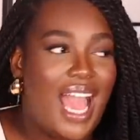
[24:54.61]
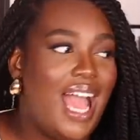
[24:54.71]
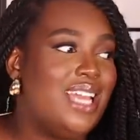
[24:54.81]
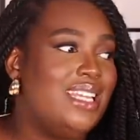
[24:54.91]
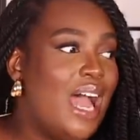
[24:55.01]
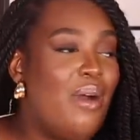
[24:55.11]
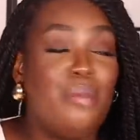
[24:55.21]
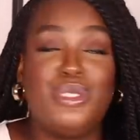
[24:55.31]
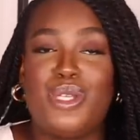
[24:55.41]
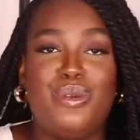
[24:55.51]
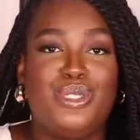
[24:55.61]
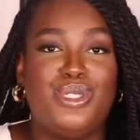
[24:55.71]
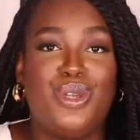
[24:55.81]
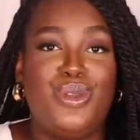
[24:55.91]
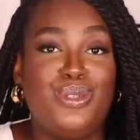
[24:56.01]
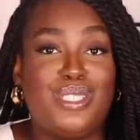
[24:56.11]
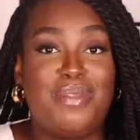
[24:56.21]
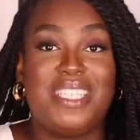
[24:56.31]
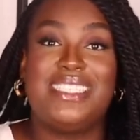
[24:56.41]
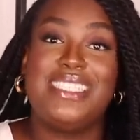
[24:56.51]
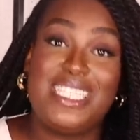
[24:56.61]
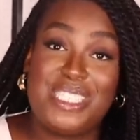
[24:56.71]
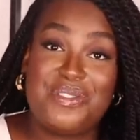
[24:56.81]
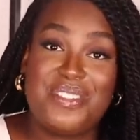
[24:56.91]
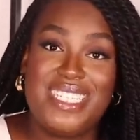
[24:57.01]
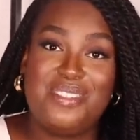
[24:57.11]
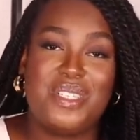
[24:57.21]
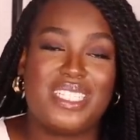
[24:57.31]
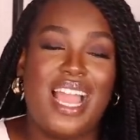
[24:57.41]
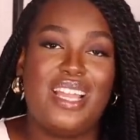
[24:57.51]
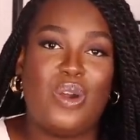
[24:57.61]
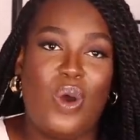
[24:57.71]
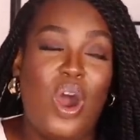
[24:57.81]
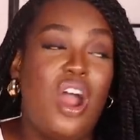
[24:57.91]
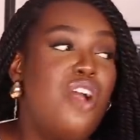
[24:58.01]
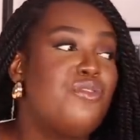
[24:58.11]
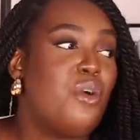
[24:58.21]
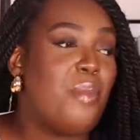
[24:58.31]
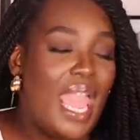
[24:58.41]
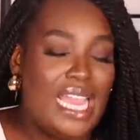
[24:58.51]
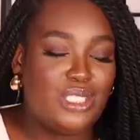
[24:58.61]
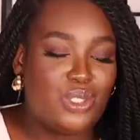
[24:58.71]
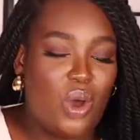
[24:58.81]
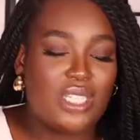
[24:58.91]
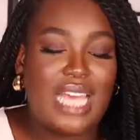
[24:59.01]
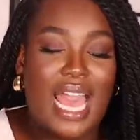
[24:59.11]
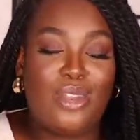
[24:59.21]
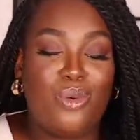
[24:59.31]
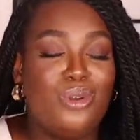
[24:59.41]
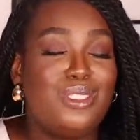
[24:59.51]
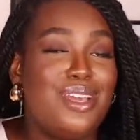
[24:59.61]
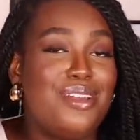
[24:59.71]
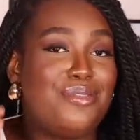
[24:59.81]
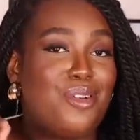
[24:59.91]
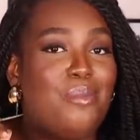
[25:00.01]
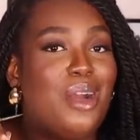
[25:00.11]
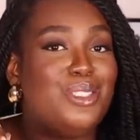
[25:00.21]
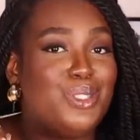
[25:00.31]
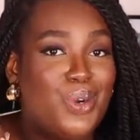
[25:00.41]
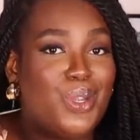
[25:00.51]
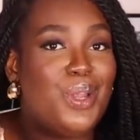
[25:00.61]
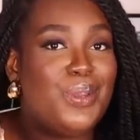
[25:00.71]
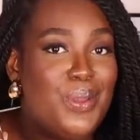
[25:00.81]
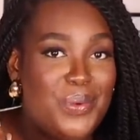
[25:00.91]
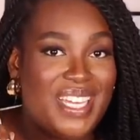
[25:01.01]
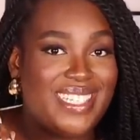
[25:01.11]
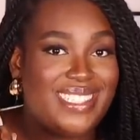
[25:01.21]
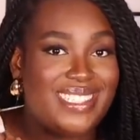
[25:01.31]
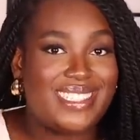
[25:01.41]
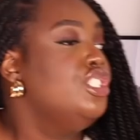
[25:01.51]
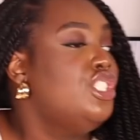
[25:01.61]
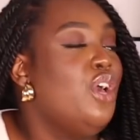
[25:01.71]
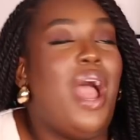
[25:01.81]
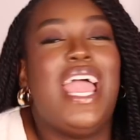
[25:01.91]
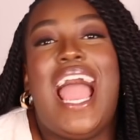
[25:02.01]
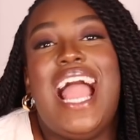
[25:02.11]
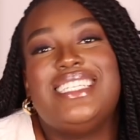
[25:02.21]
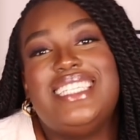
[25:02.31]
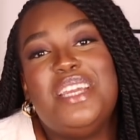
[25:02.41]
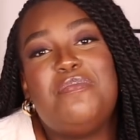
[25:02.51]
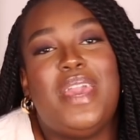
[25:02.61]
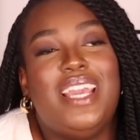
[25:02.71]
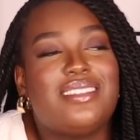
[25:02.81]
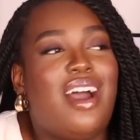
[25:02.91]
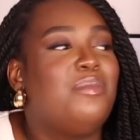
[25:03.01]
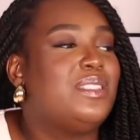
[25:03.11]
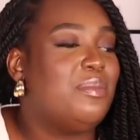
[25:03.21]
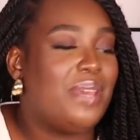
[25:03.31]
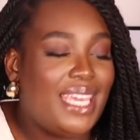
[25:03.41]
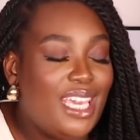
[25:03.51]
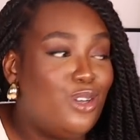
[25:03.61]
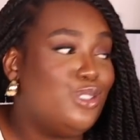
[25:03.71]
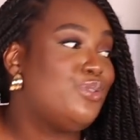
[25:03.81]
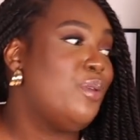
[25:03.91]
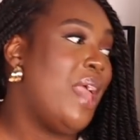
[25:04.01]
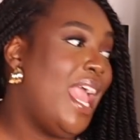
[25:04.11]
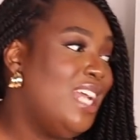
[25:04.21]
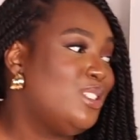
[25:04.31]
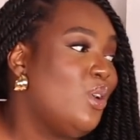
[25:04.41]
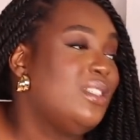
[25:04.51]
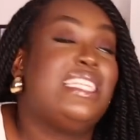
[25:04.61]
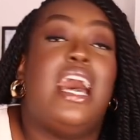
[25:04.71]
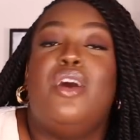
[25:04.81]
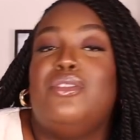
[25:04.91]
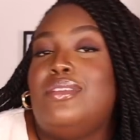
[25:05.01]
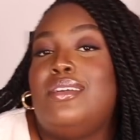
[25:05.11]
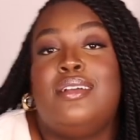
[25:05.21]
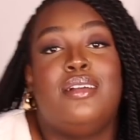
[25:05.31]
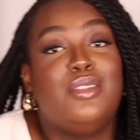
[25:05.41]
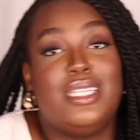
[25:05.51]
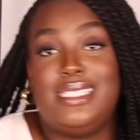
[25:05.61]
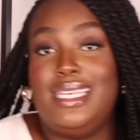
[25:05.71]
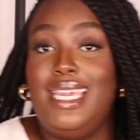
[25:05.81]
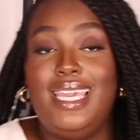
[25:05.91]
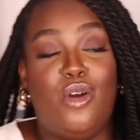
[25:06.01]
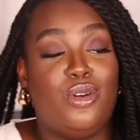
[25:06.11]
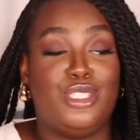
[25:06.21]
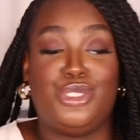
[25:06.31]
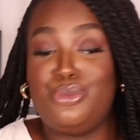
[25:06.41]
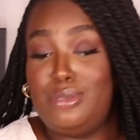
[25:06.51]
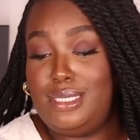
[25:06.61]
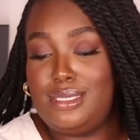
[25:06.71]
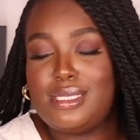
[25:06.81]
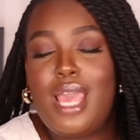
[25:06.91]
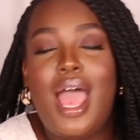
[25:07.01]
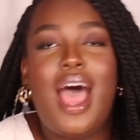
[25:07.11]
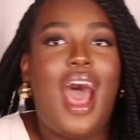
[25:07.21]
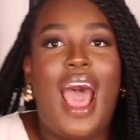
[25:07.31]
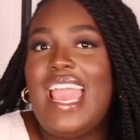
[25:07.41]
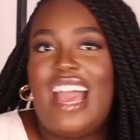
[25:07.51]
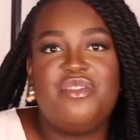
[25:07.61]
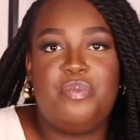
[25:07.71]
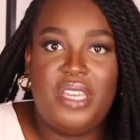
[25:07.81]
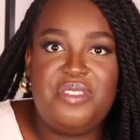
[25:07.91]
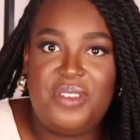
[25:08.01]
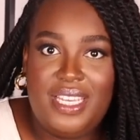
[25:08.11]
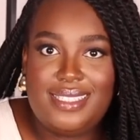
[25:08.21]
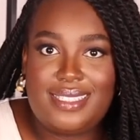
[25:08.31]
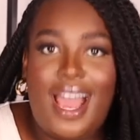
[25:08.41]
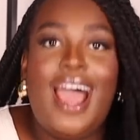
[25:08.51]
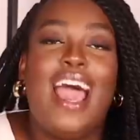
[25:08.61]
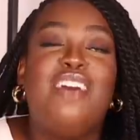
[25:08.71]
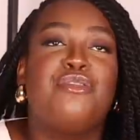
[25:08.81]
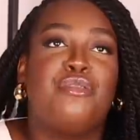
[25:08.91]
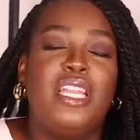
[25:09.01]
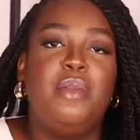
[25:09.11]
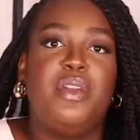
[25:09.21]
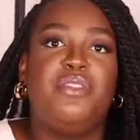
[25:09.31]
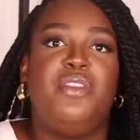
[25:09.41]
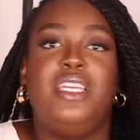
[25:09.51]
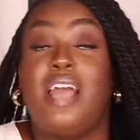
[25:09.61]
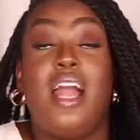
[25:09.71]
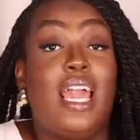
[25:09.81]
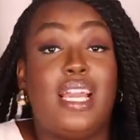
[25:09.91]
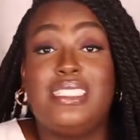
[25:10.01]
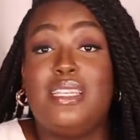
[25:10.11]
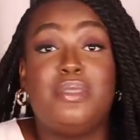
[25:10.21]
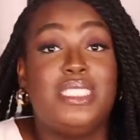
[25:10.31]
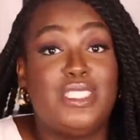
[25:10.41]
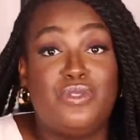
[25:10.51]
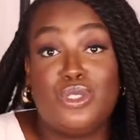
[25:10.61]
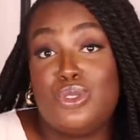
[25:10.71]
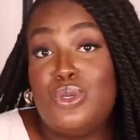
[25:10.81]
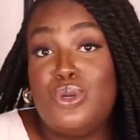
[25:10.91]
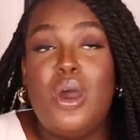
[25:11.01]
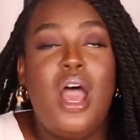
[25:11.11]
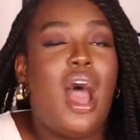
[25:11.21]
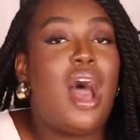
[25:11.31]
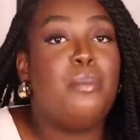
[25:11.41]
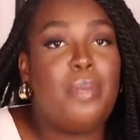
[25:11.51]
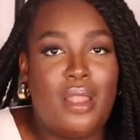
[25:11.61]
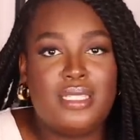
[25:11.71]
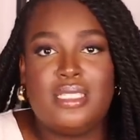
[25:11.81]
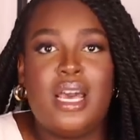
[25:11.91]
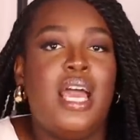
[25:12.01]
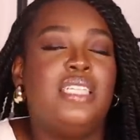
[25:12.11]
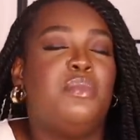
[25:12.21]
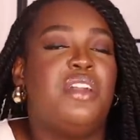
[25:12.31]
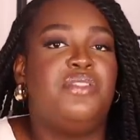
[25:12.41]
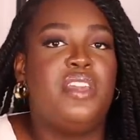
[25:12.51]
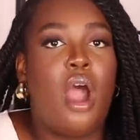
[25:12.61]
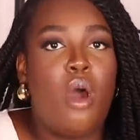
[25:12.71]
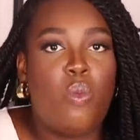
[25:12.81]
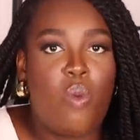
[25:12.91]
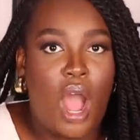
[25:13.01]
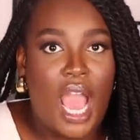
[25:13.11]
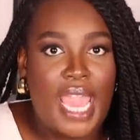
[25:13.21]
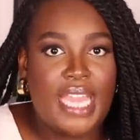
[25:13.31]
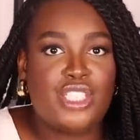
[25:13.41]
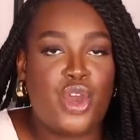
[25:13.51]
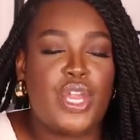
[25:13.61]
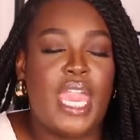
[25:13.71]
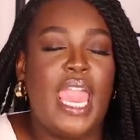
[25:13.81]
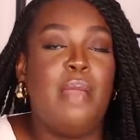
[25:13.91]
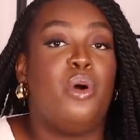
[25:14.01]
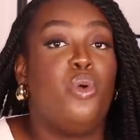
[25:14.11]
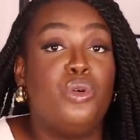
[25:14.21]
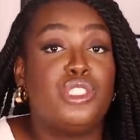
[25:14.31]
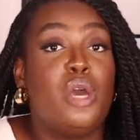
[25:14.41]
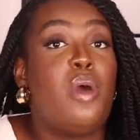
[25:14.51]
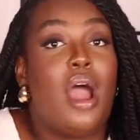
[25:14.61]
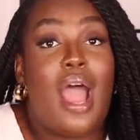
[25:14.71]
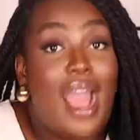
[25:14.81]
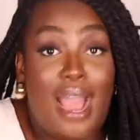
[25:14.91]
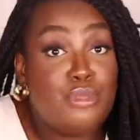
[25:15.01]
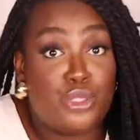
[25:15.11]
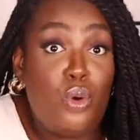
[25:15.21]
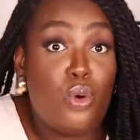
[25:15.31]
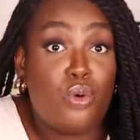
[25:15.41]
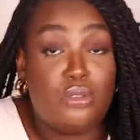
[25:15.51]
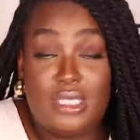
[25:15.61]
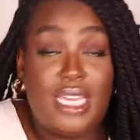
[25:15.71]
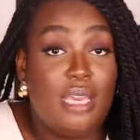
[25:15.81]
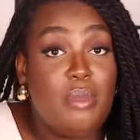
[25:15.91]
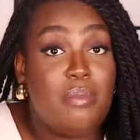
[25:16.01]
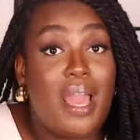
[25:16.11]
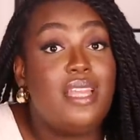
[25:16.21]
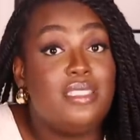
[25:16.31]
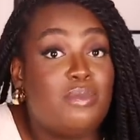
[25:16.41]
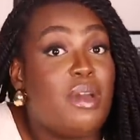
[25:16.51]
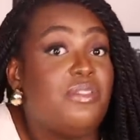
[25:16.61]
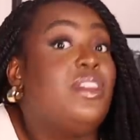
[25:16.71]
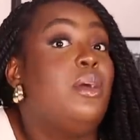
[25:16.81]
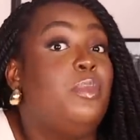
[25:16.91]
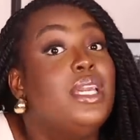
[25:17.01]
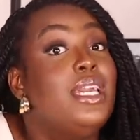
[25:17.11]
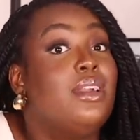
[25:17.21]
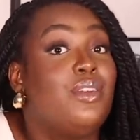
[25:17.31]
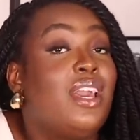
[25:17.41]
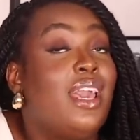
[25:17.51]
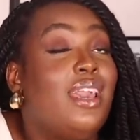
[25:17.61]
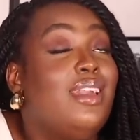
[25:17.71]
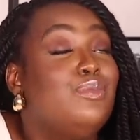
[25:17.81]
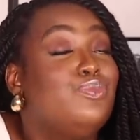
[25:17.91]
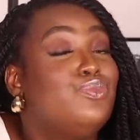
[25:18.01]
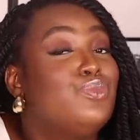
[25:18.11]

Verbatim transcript: And now I'm just going to show you some accessories which I got from ASOS and also from John Lewis. So I actually picked up some heels from ASOS. Now, girl, the tea on the streets. I have big feet. I have really big feet. Like I said, I'm six foot tall. I'm plus size. My feet are wide, okay? But also I'm tall. To keep me balanced, my feet are big, okay?